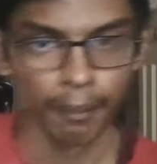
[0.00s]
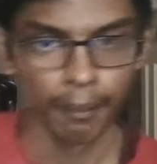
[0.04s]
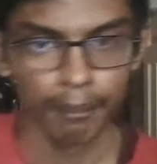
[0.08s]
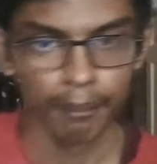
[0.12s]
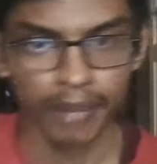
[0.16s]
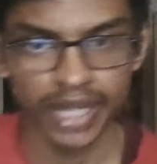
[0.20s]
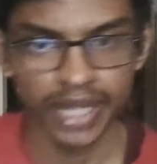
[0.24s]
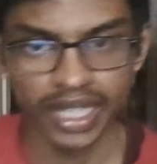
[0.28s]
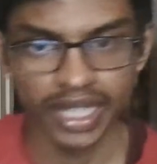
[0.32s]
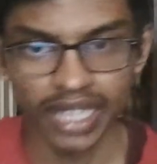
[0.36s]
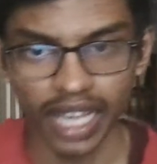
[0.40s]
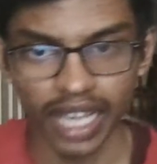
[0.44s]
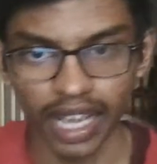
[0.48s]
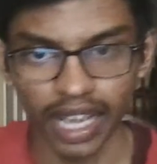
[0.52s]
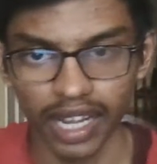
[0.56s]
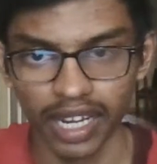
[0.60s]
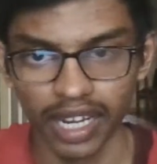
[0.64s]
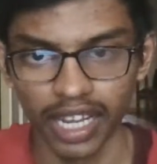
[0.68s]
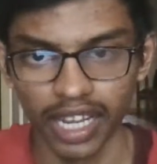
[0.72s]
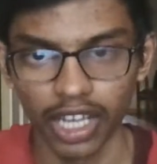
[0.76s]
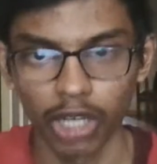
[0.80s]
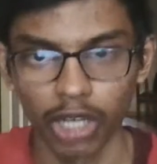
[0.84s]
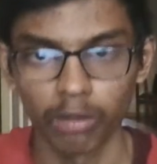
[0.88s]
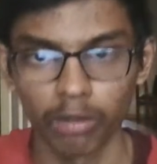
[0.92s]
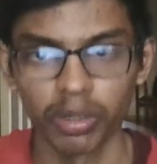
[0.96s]
P
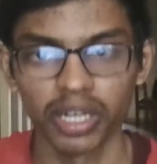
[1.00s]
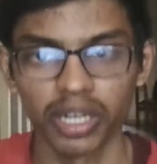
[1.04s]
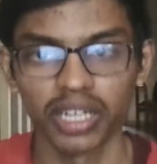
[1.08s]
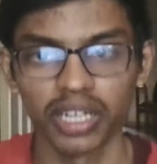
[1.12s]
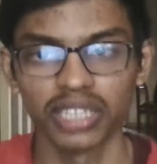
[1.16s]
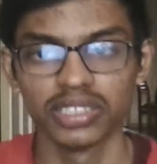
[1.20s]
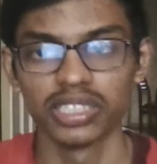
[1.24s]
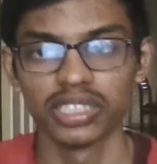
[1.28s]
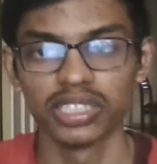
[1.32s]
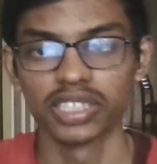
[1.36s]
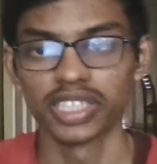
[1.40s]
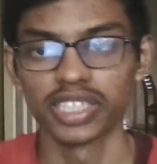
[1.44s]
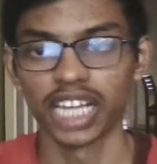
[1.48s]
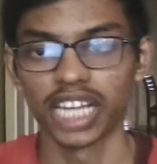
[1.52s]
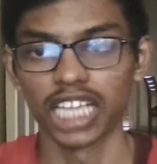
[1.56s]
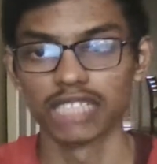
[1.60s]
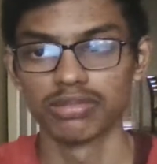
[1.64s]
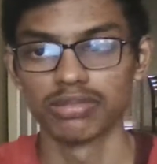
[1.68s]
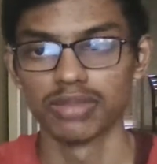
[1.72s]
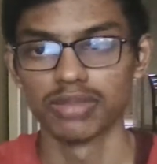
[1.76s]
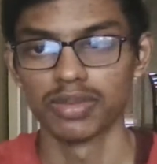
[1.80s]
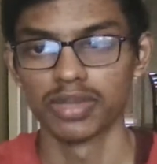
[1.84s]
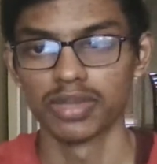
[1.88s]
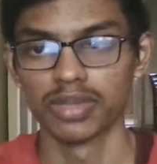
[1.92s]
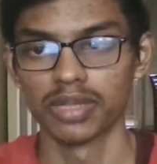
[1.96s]
glycoprotein is a
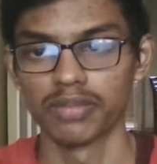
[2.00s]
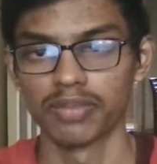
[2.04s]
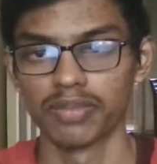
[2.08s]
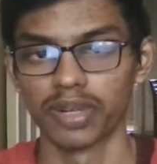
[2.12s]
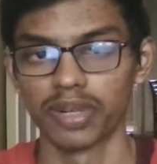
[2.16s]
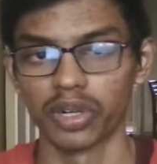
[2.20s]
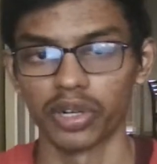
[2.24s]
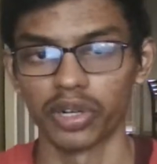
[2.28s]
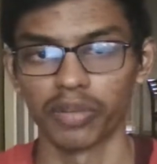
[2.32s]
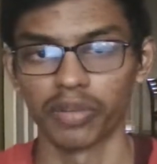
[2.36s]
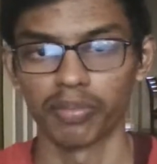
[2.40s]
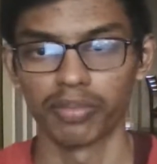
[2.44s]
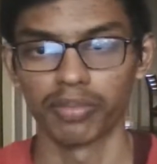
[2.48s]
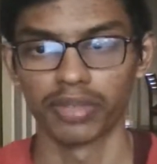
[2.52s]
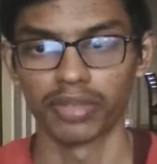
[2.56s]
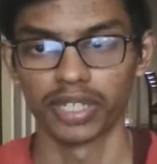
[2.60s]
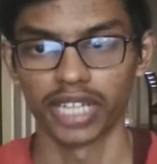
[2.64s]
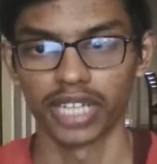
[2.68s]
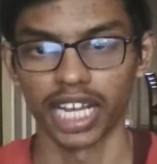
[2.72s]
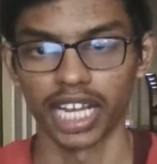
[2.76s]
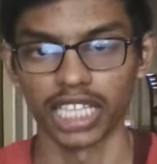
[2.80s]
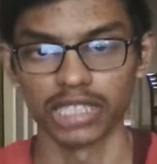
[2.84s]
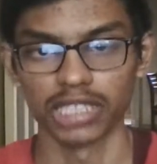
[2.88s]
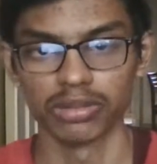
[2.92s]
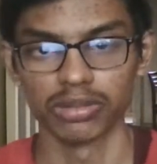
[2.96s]
transmembrane
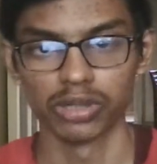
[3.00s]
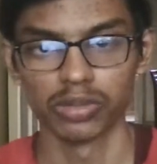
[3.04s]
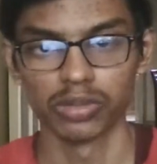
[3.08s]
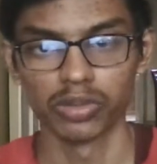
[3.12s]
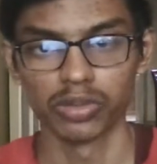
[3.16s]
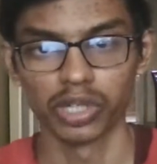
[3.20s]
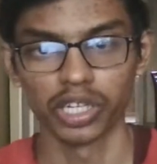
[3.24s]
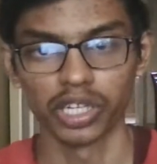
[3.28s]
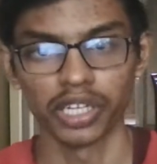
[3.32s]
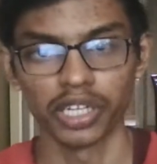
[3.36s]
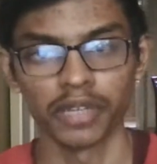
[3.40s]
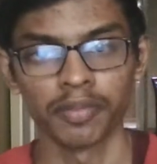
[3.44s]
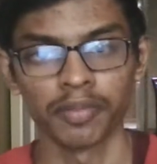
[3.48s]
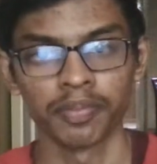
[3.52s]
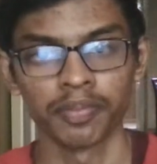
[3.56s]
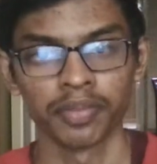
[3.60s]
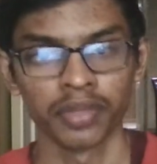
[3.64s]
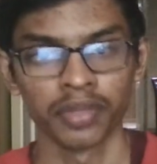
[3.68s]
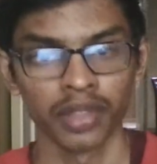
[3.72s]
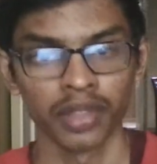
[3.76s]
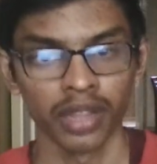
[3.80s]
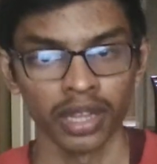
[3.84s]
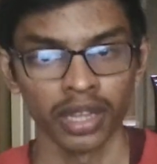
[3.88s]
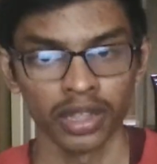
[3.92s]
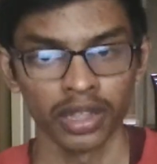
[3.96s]
transport protein
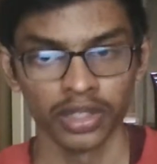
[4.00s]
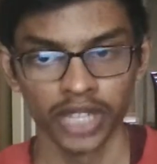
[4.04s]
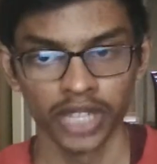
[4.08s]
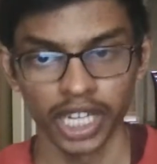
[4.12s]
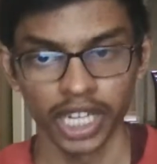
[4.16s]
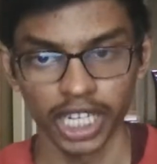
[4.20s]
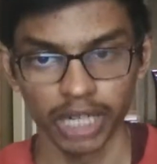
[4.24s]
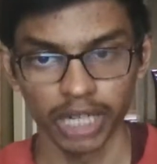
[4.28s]
that